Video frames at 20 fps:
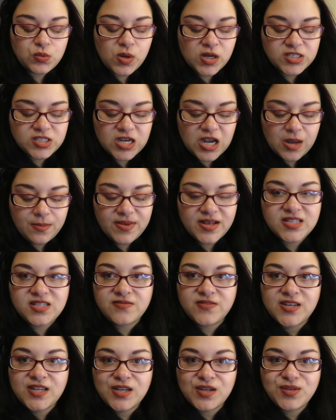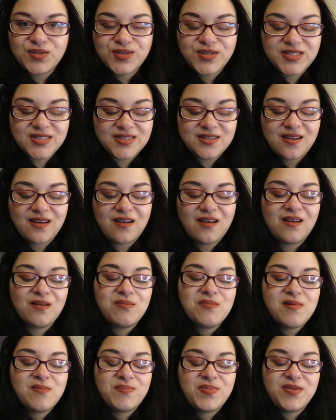to watch IMAT's videos uh,
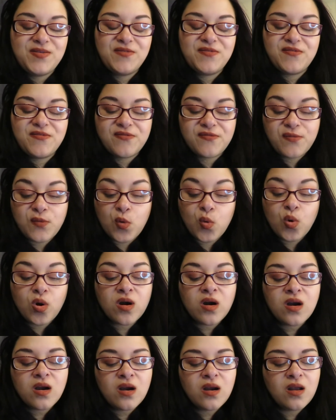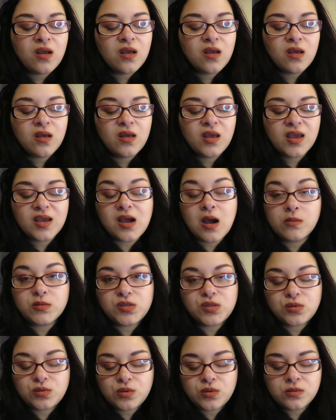before it
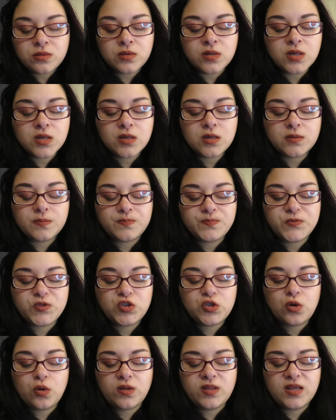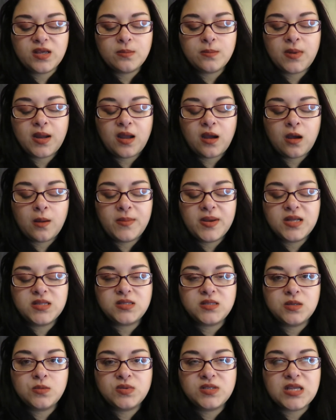comes to New York. So I think my
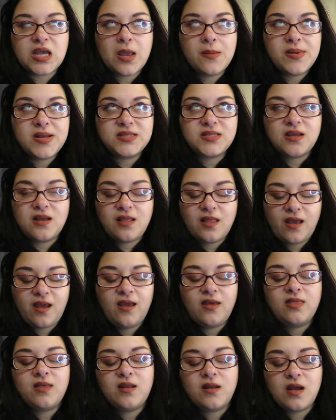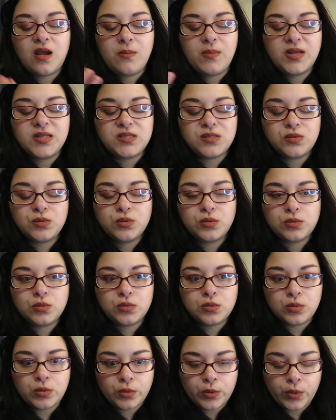IMAT's, it was IMAT's LA, then IMAT's New,
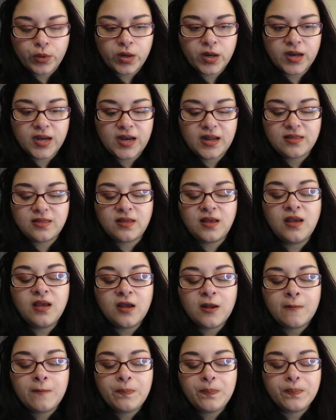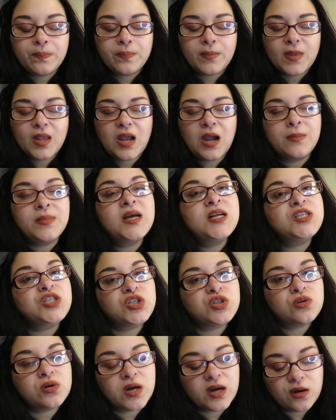New York. And I think I'm not
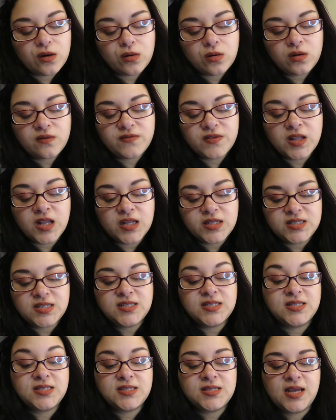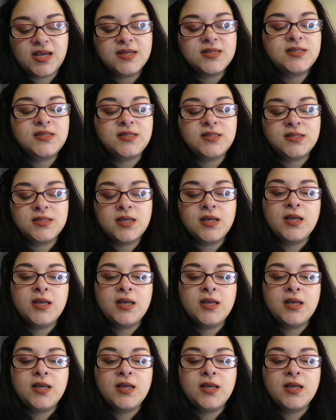sure. I don't know if London is next.